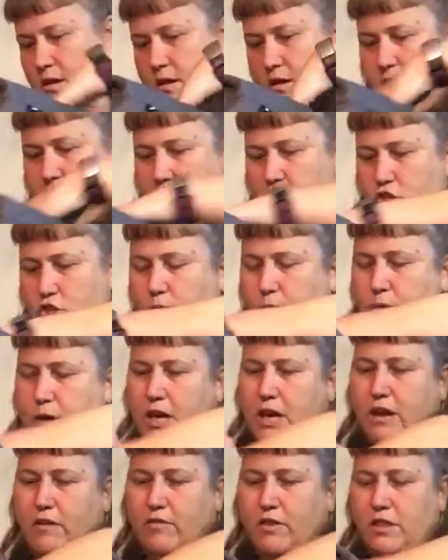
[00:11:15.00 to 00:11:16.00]
that should be
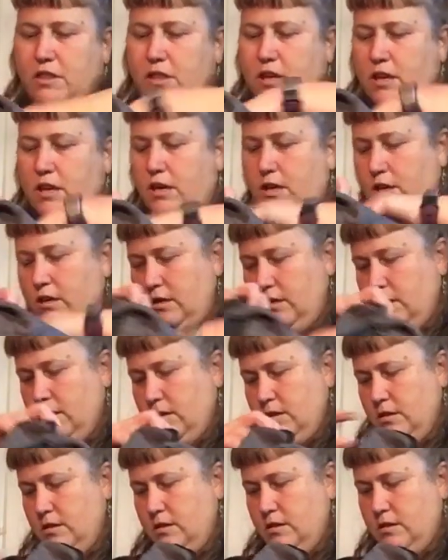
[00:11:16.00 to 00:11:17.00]
everything.
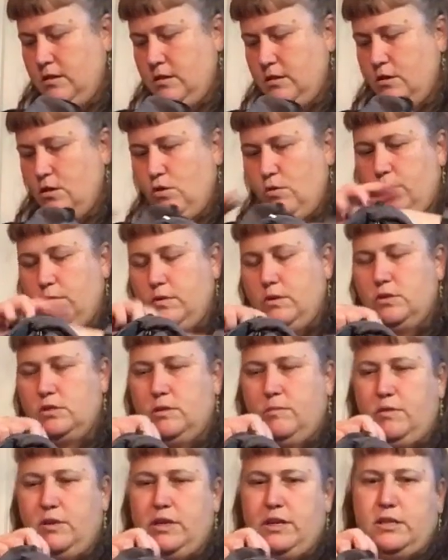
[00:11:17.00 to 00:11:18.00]
Oh, there's
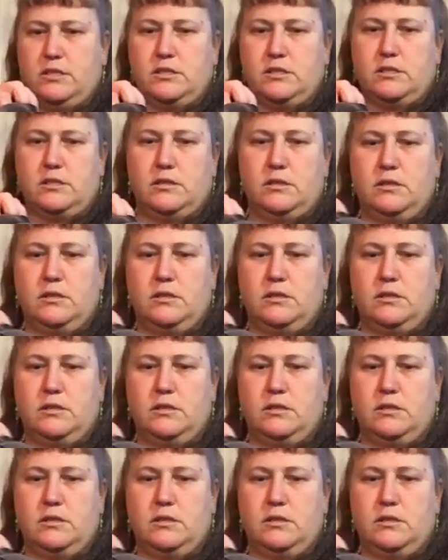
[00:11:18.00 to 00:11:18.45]
something else.